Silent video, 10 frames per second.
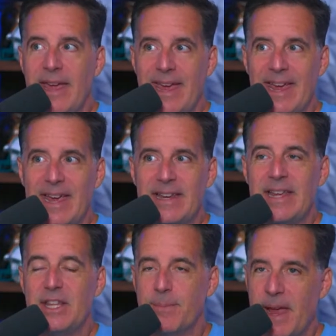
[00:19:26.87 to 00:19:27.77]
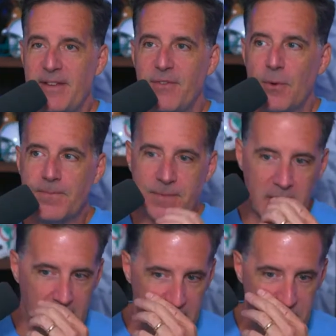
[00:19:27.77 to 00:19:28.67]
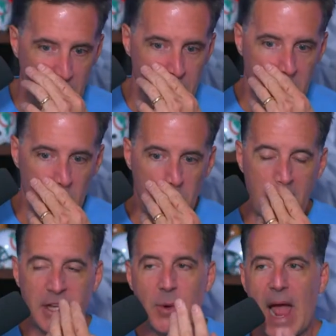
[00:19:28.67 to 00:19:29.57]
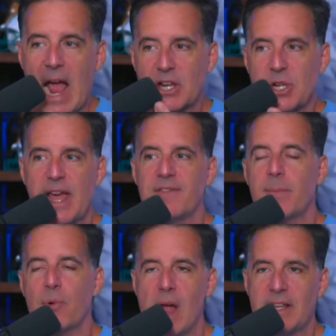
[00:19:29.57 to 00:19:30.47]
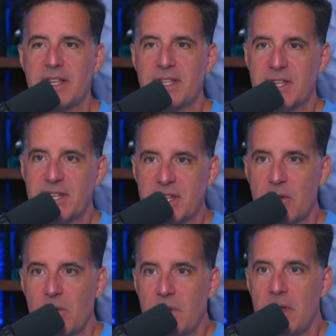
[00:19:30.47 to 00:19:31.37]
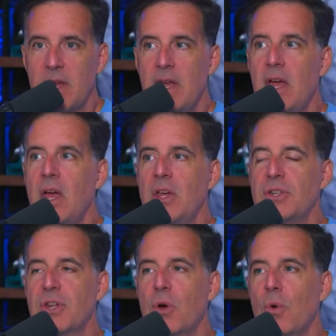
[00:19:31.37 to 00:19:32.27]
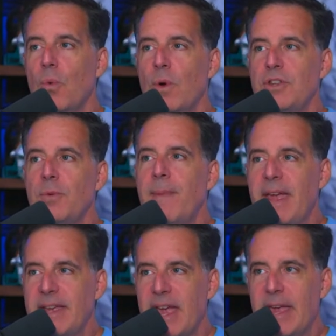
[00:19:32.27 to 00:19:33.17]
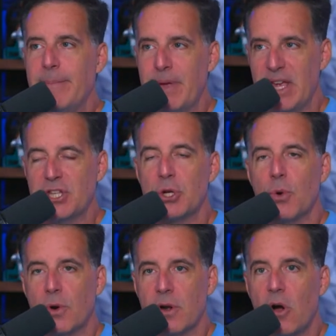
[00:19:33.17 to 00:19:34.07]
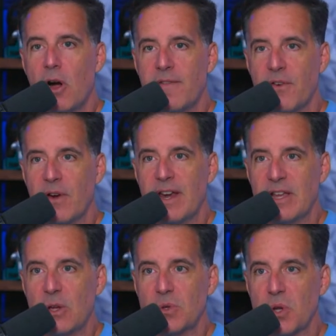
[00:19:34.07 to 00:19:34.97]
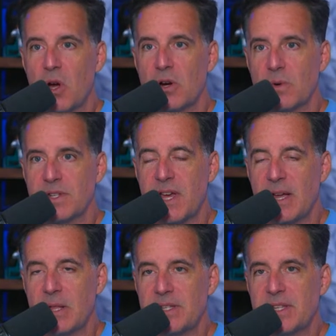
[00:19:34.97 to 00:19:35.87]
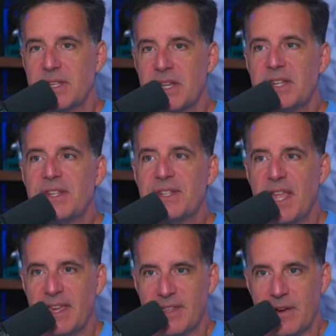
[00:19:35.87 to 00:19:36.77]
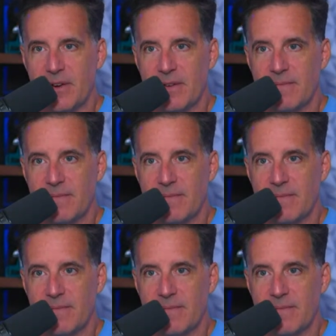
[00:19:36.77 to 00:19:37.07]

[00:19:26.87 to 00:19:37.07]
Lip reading: And it's painful and it's hard to learn, and you actually have to practice this skill. So when you make a pitch or an offer and it goes awkward silence, stay there.